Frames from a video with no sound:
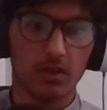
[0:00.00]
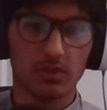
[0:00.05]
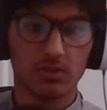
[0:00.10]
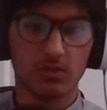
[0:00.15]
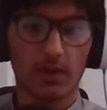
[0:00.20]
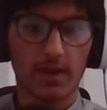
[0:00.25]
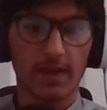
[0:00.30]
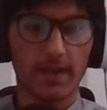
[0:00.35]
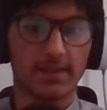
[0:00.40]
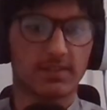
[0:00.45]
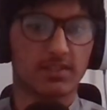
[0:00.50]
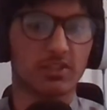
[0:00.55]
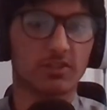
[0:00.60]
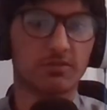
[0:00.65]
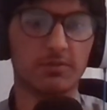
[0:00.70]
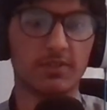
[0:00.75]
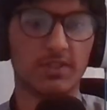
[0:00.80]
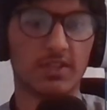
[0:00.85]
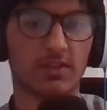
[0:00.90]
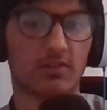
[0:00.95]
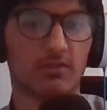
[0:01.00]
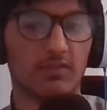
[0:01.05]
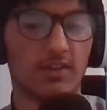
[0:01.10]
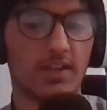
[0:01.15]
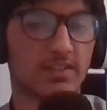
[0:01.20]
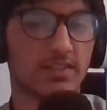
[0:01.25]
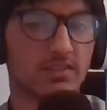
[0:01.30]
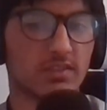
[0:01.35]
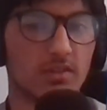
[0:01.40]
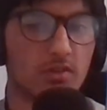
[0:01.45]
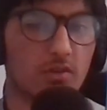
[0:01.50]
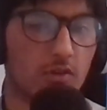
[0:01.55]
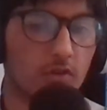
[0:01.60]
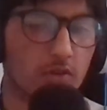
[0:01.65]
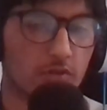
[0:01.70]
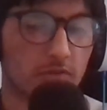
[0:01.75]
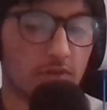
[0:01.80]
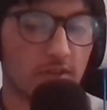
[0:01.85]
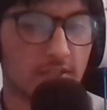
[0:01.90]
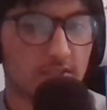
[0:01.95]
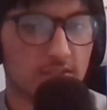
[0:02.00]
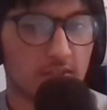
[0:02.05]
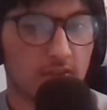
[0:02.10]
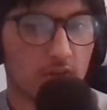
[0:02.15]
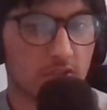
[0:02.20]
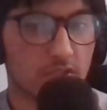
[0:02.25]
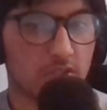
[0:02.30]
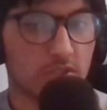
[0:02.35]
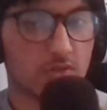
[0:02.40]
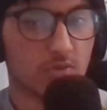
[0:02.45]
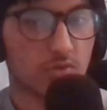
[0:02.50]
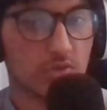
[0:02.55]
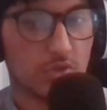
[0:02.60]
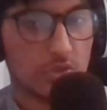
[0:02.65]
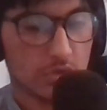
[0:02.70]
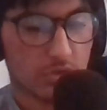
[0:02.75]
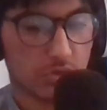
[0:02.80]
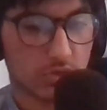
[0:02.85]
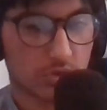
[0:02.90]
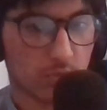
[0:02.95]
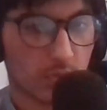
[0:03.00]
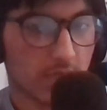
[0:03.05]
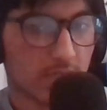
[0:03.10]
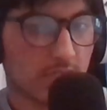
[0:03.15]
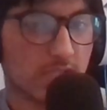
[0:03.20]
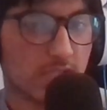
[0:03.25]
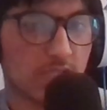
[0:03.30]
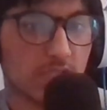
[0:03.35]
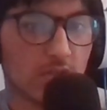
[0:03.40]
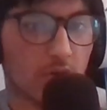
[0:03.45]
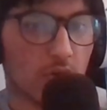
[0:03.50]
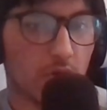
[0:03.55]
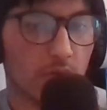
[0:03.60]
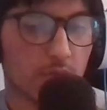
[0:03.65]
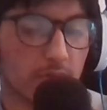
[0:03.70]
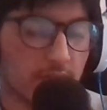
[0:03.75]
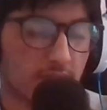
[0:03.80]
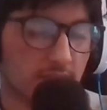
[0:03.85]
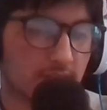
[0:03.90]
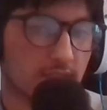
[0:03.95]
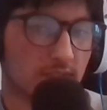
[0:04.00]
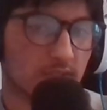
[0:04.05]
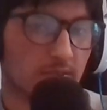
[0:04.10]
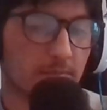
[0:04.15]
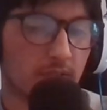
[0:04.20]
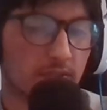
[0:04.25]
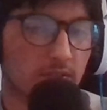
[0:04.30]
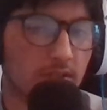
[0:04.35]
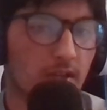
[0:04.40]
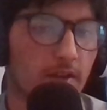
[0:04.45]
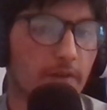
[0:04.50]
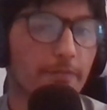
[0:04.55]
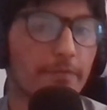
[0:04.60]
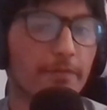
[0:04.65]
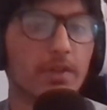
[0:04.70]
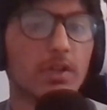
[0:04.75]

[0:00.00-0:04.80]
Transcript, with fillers: your age needs to be less than or great or equal to 20 or you can say something like that.